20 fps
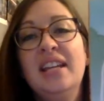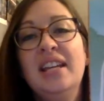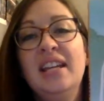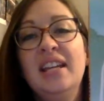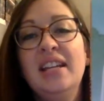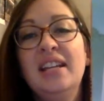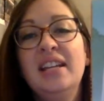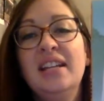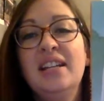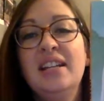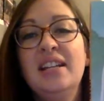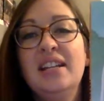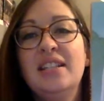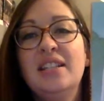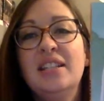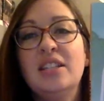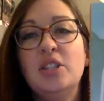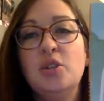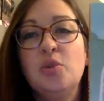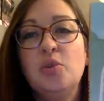And
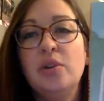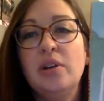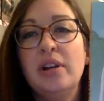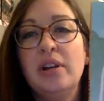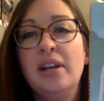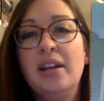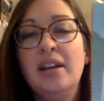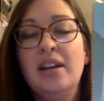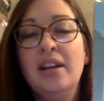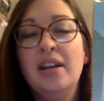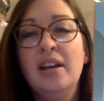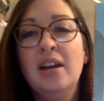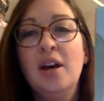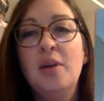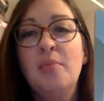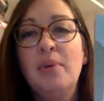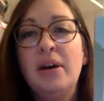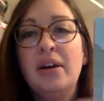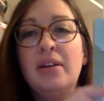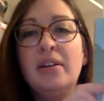it's a story
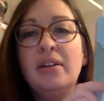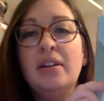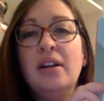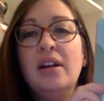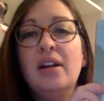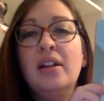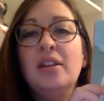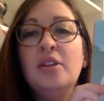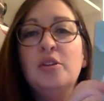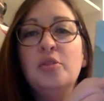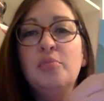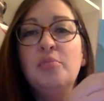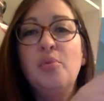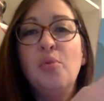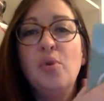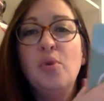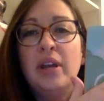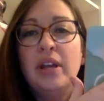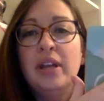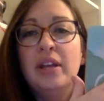about a little
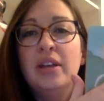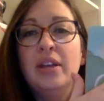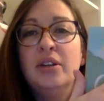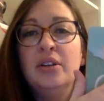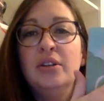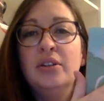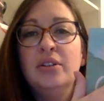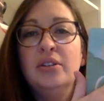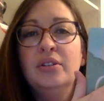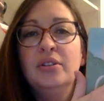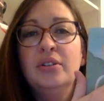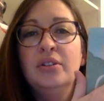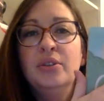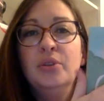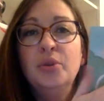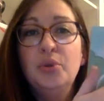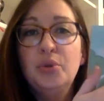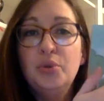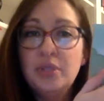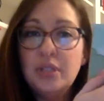boy
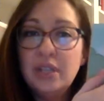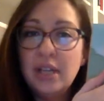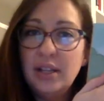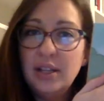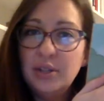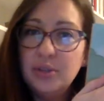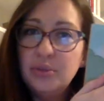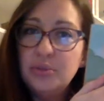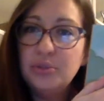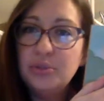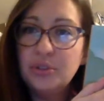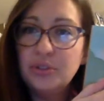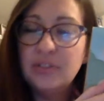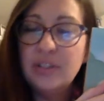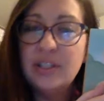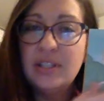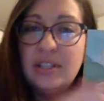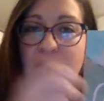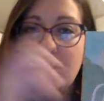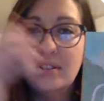who's a little
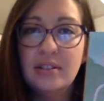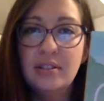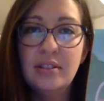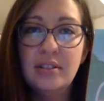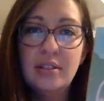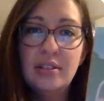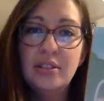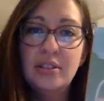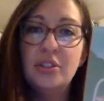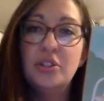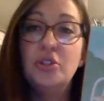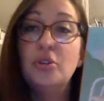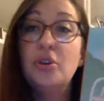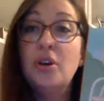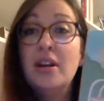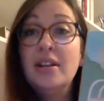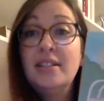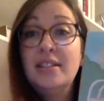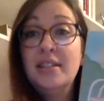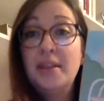nervous to
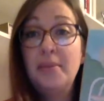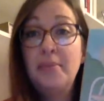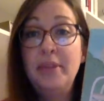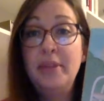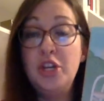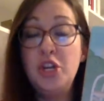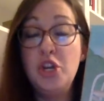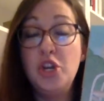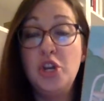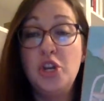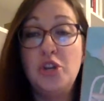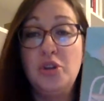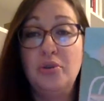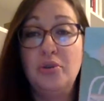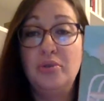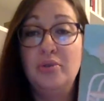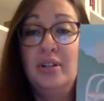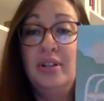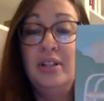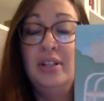try something new.
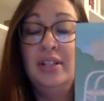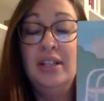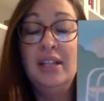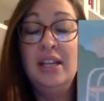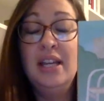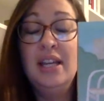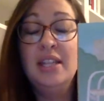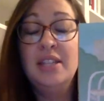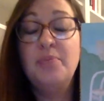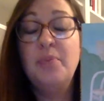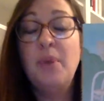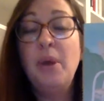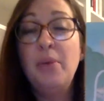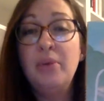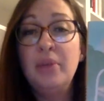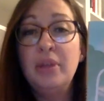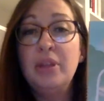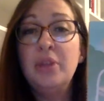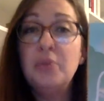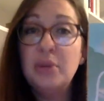It's
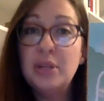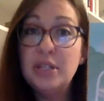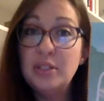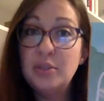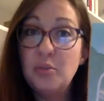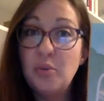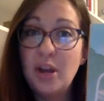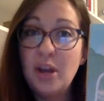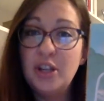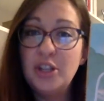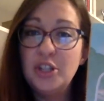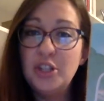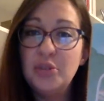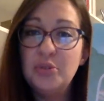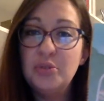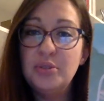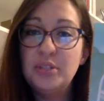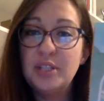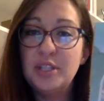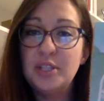probably the reason why I
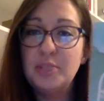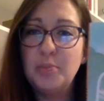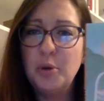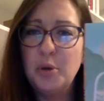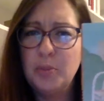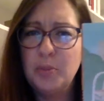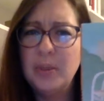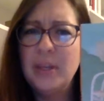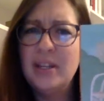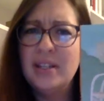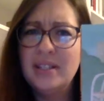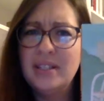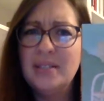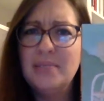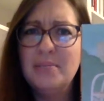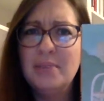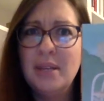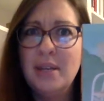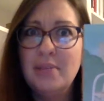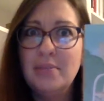chose this book because
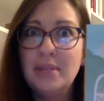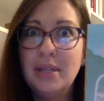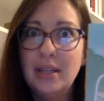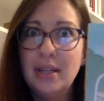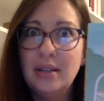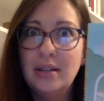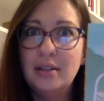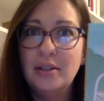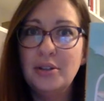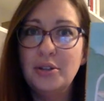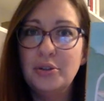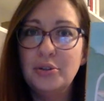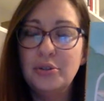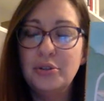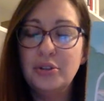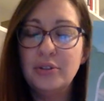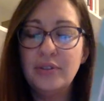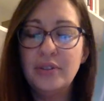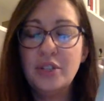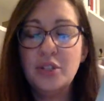sometimes I get a little
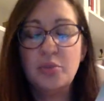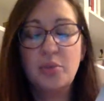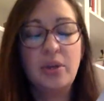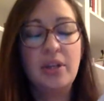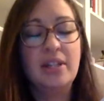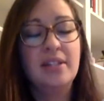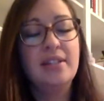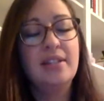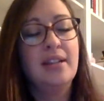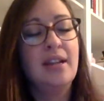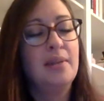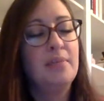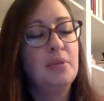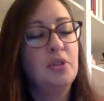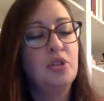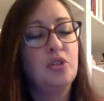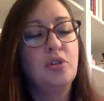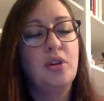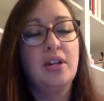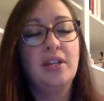nervous when it's time to
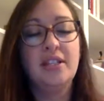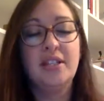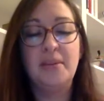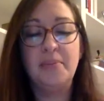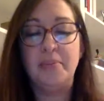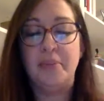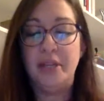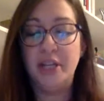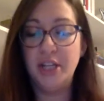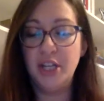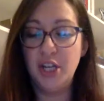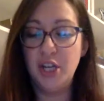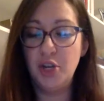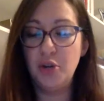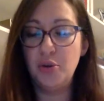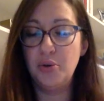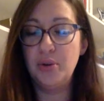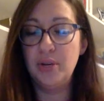try something new.